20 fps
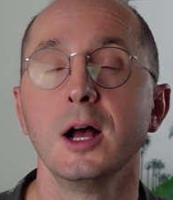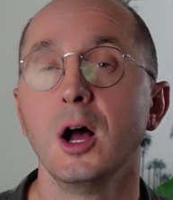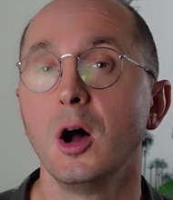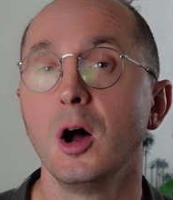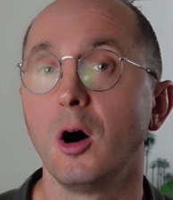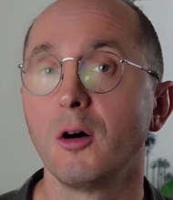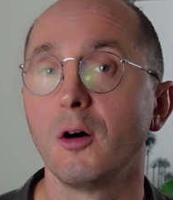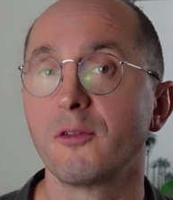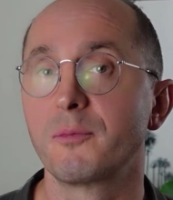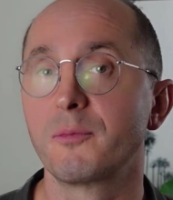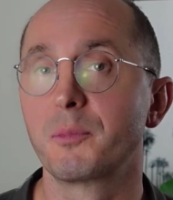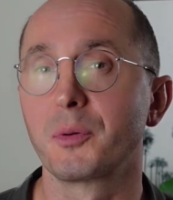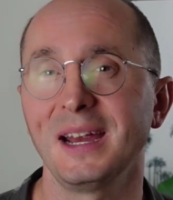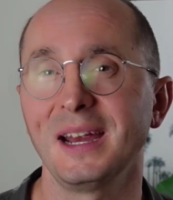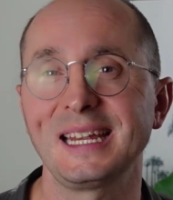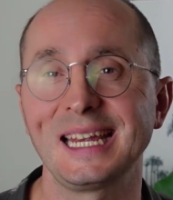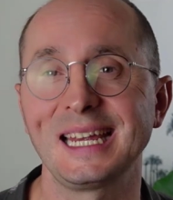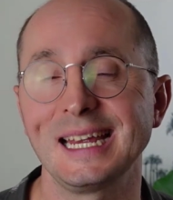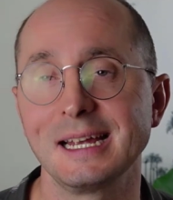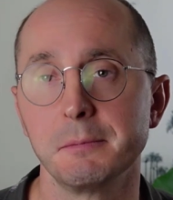of
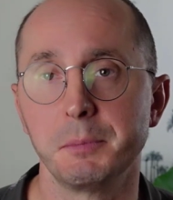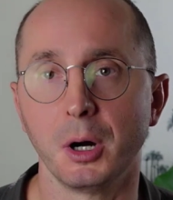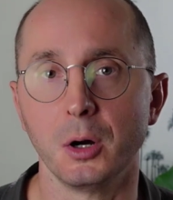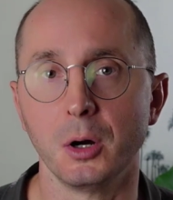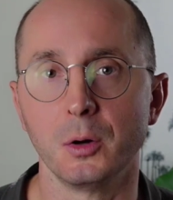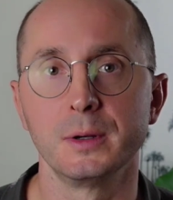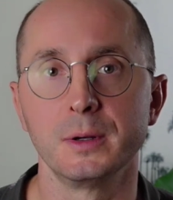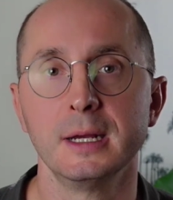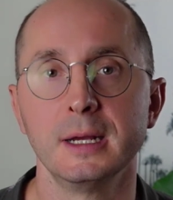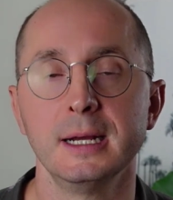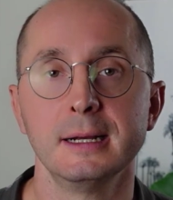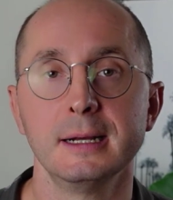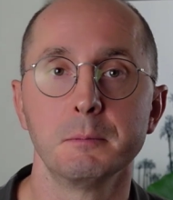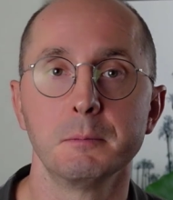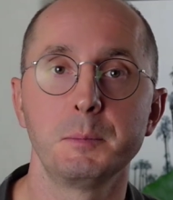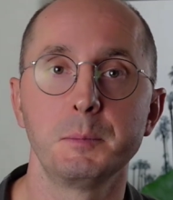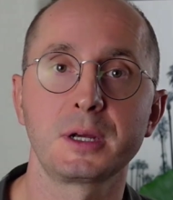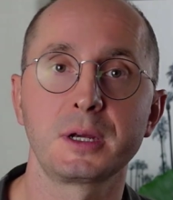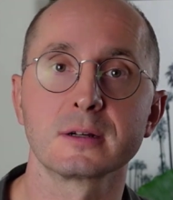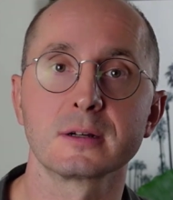breaking a bone,
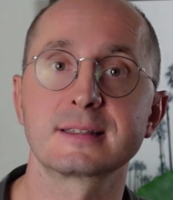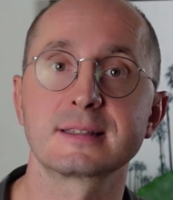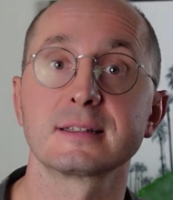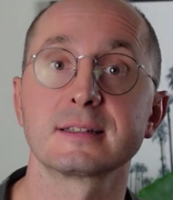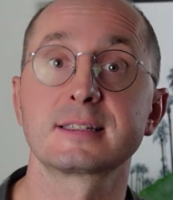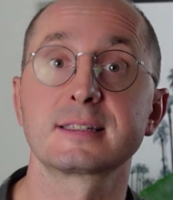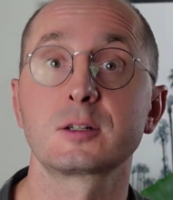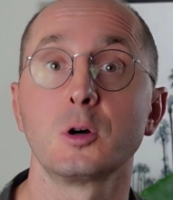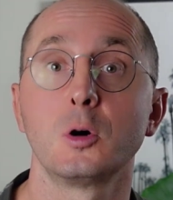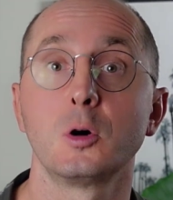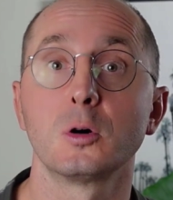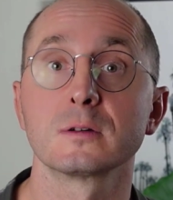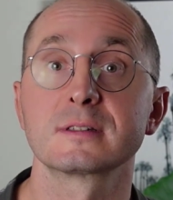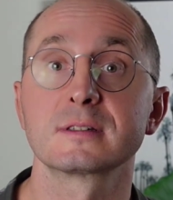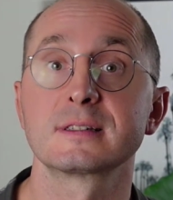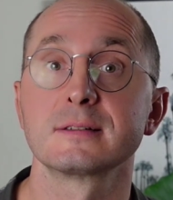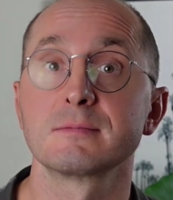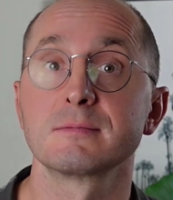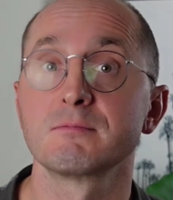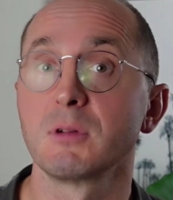because the
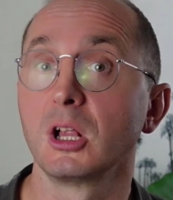scores